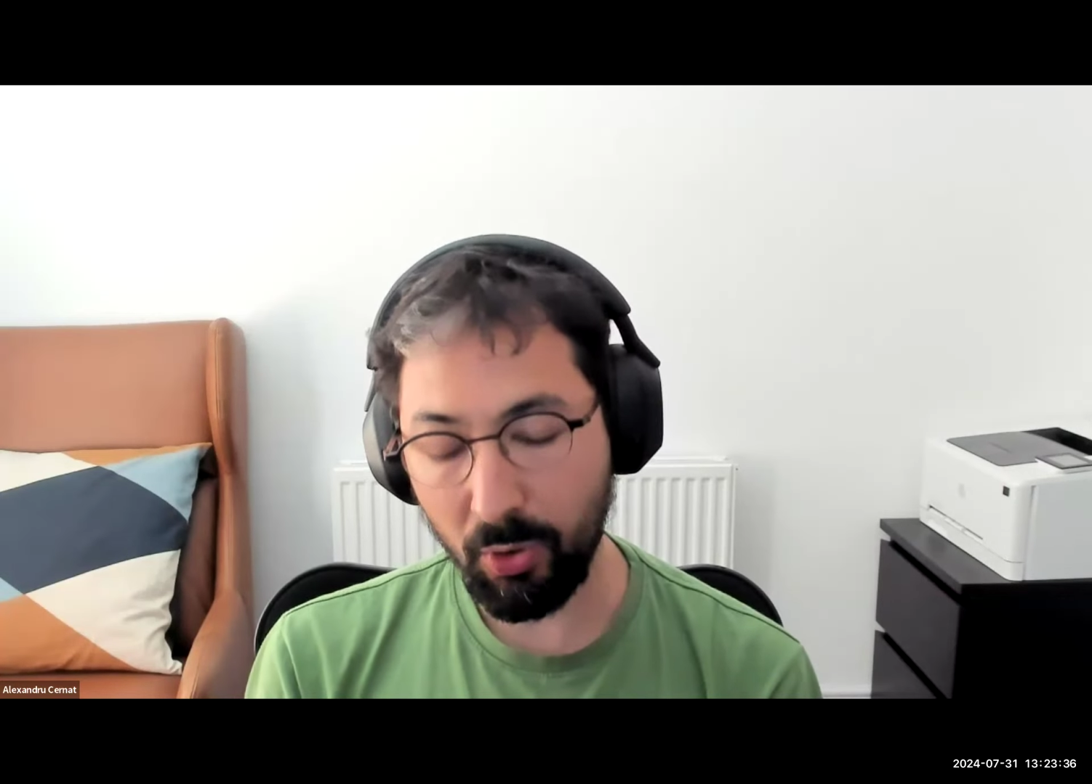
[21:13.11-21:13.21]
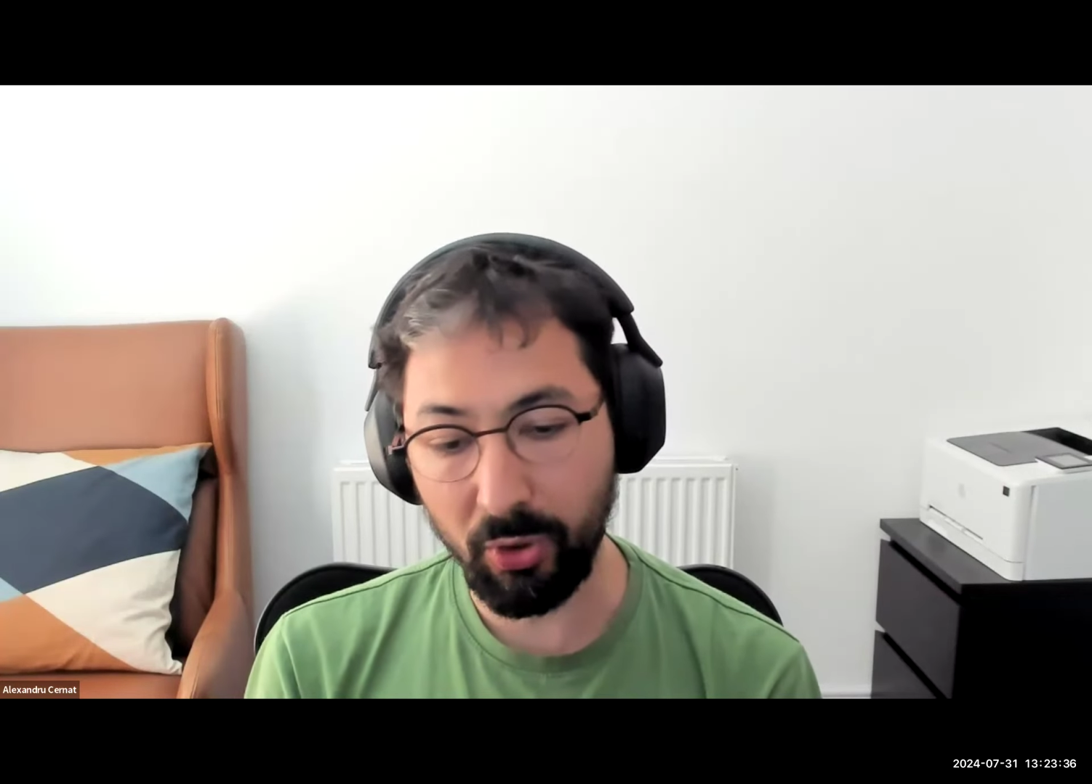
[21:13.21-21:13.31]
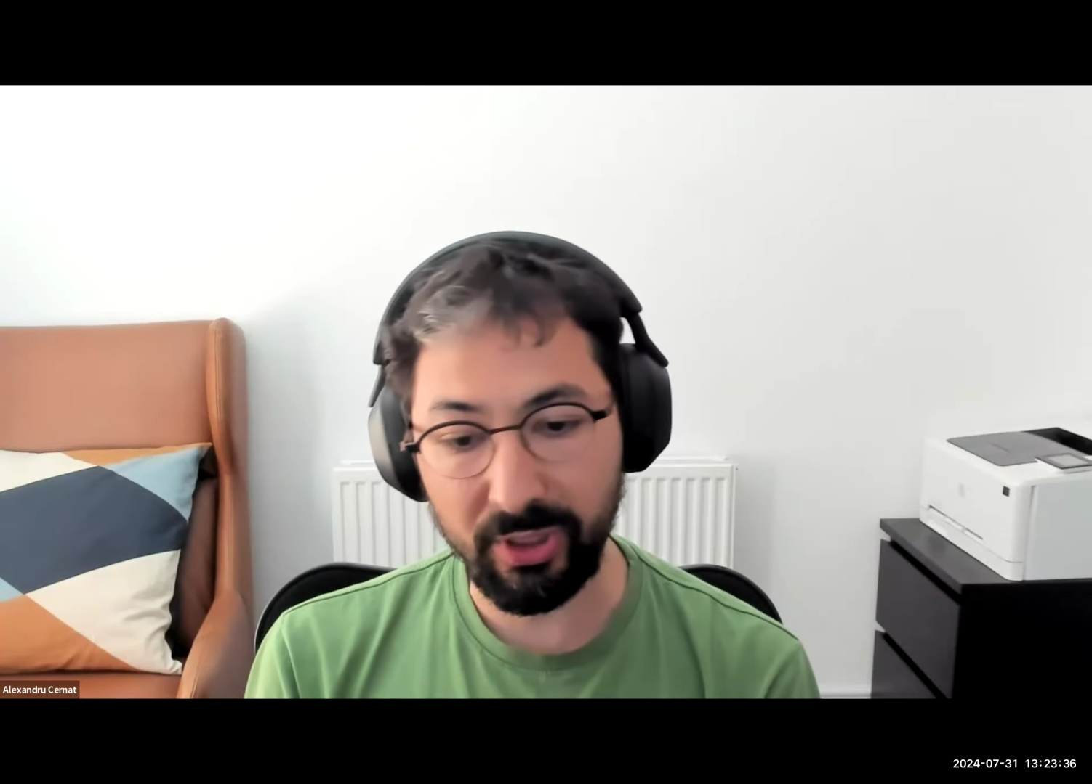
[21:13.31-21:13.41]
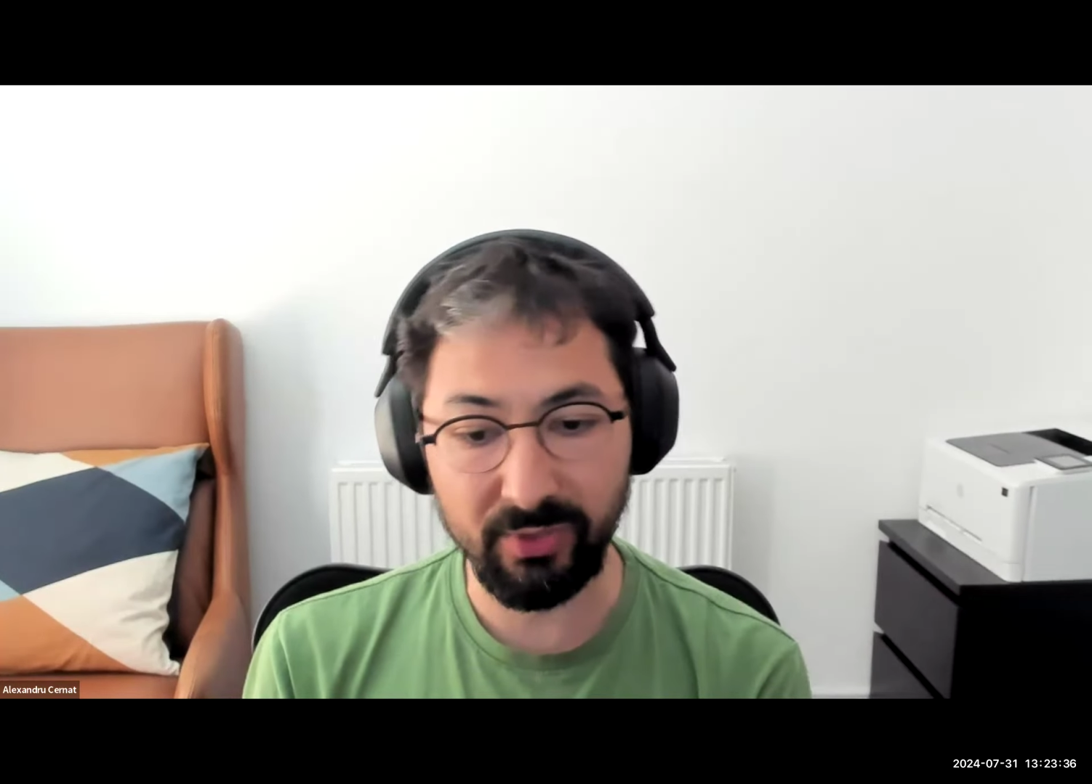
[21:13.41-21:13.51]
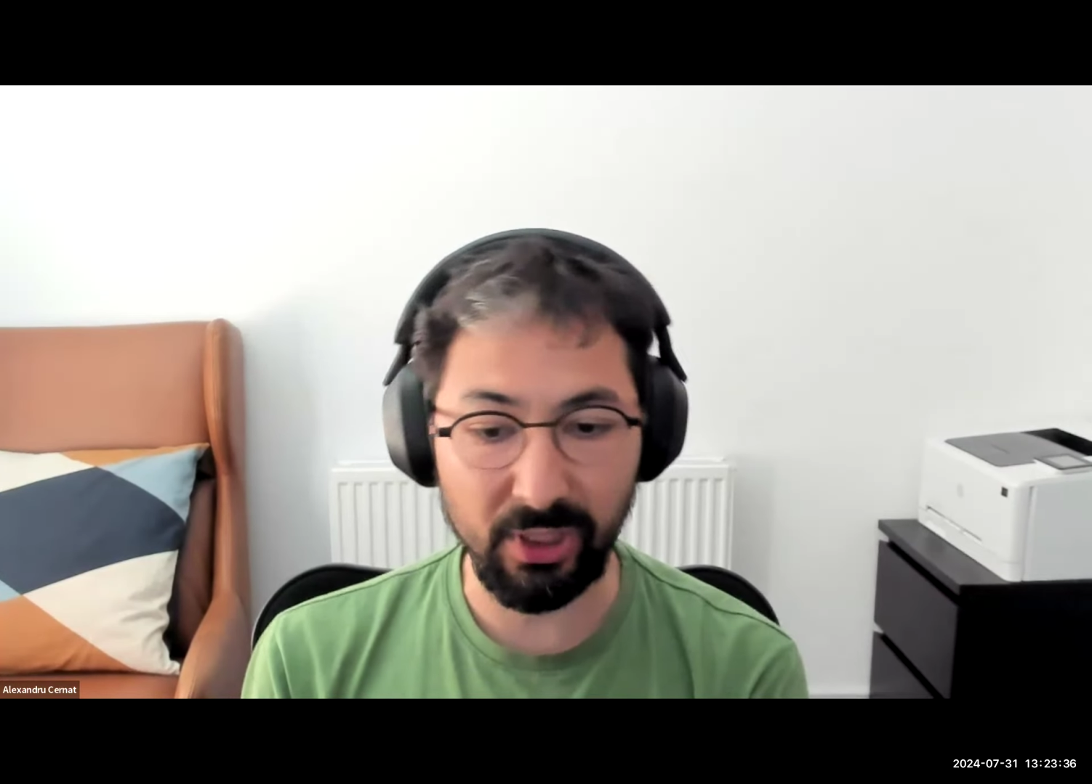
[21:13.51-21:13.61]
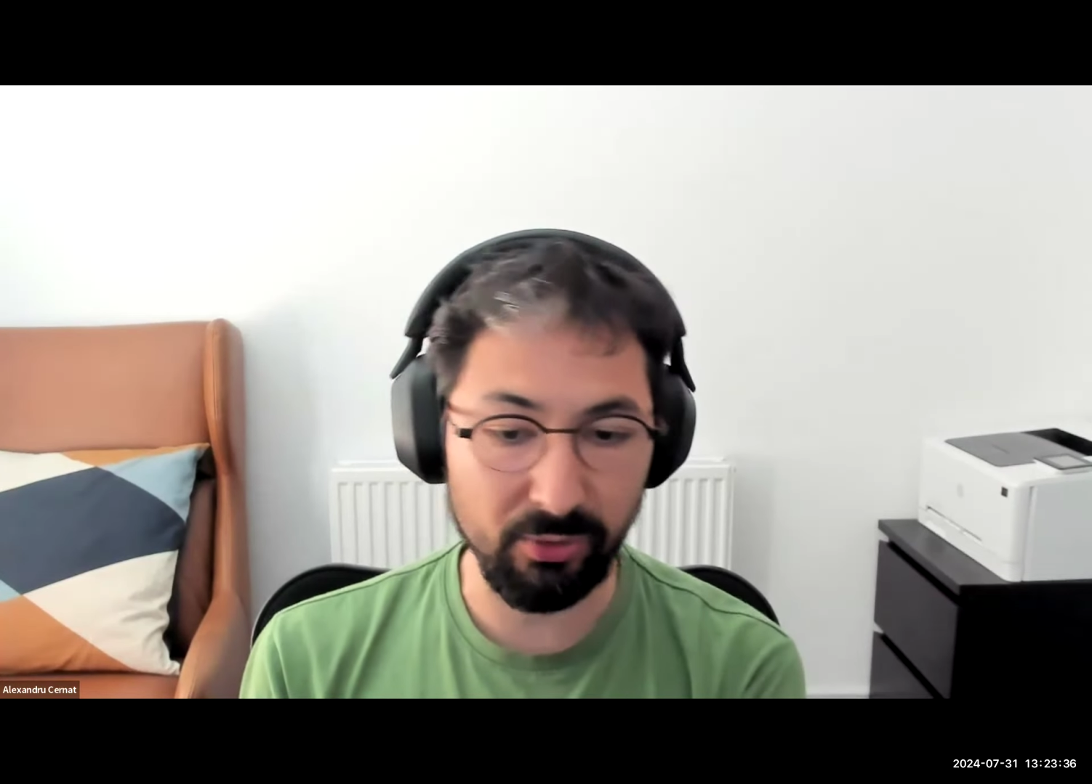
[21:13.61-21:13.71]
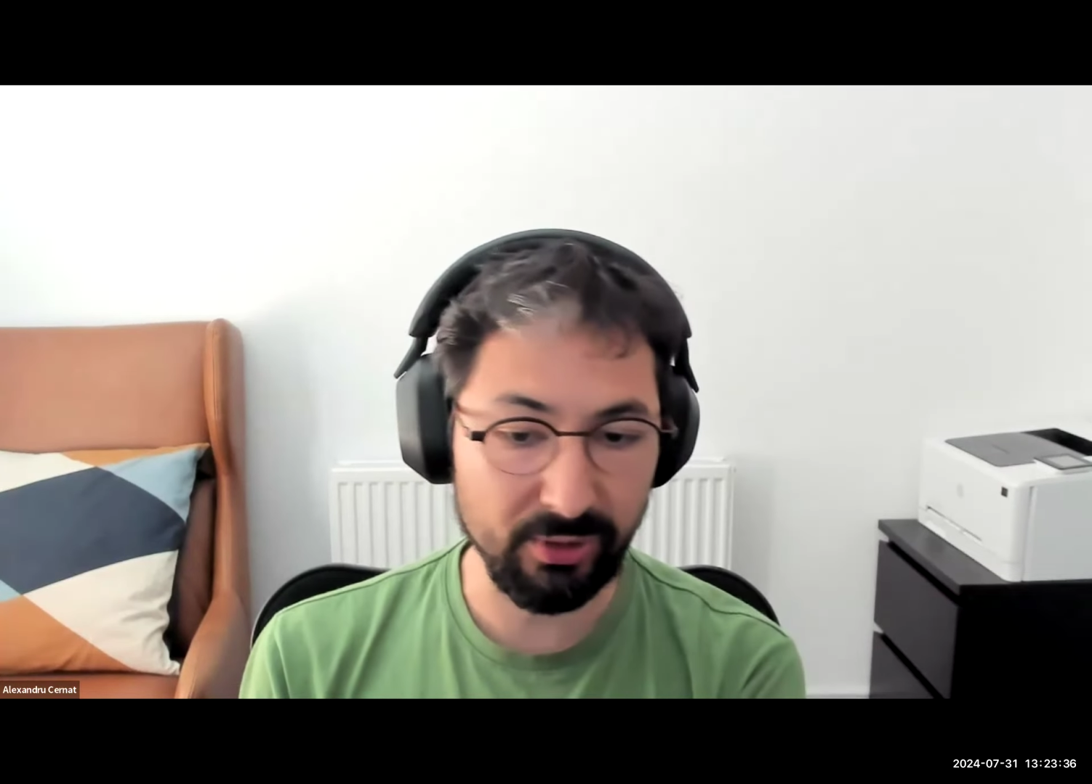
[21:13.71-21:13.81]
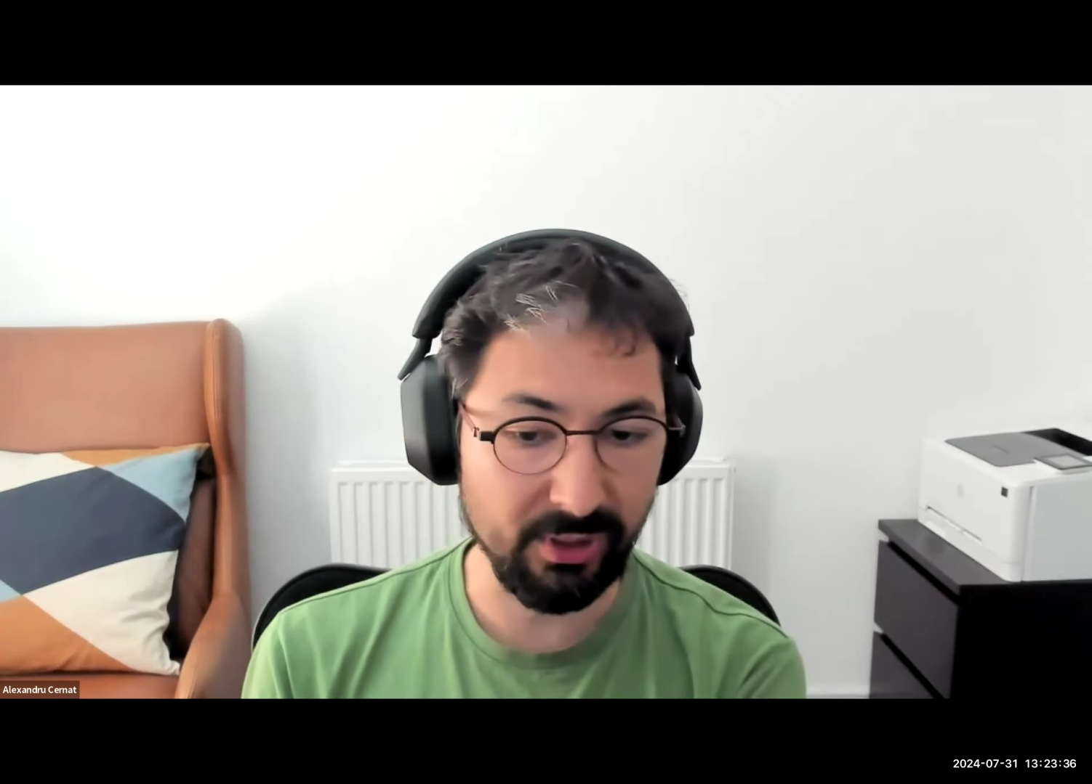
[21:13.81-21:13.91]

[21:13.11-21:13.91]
or if they use